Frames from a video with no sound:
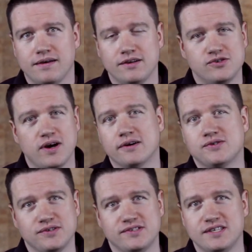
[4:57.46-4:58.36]
And
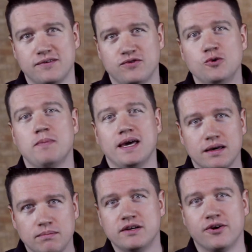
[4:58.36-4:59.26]
Josh, instead of you
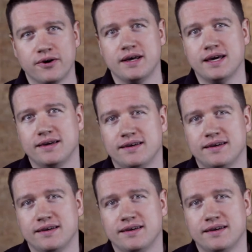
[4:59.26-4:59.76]
making me dirty,